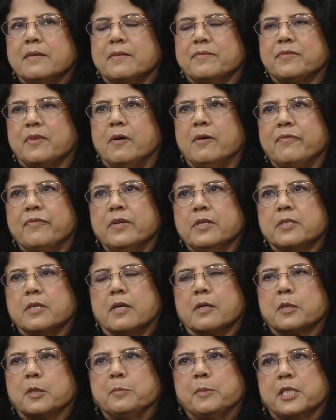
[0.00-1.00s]
have often
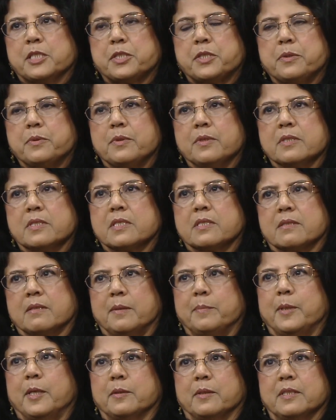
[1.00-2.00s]
talked to my students
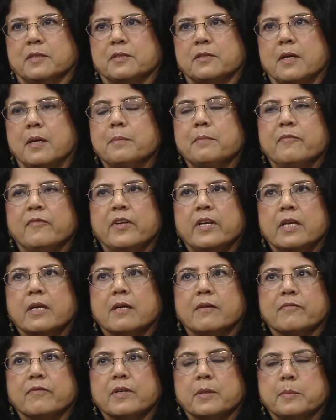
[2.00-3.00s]
about it, so I'm very
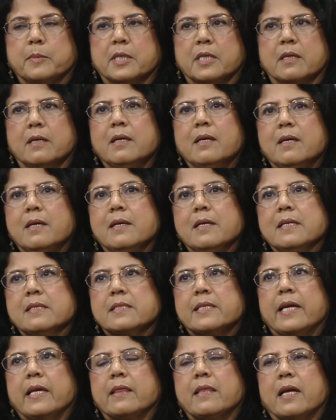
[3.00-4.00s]
comfortable
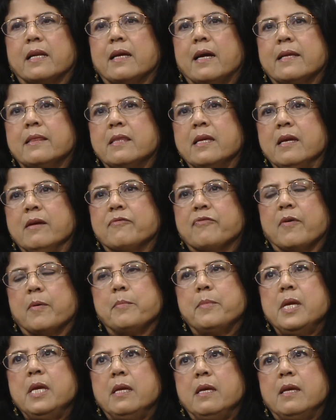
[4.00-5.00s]
saying that. I think for
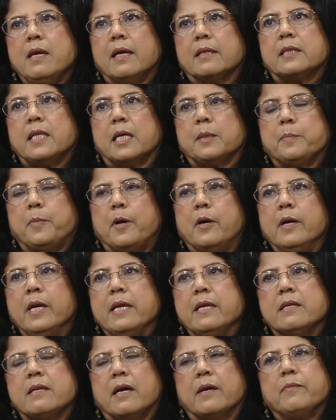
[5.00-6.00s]
me, at that
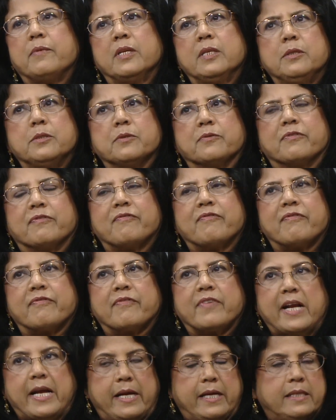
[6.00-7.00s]
point, I went to
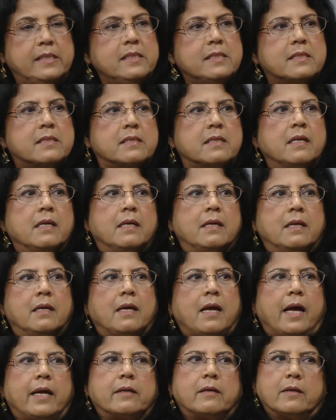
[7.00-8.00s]
France.
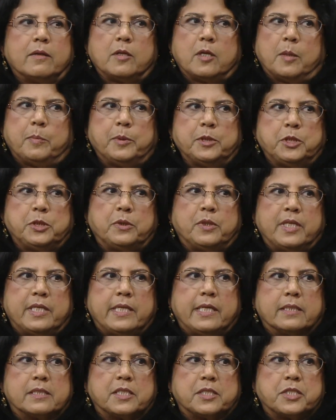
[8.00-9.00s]
I got an
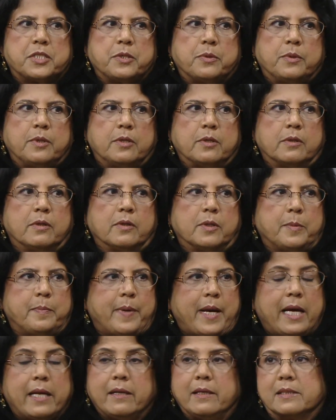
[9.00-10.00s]
opportunity as a student to go to
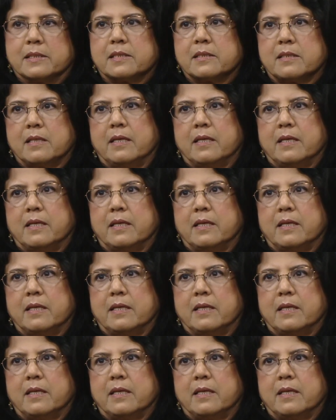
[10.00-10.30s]
Paris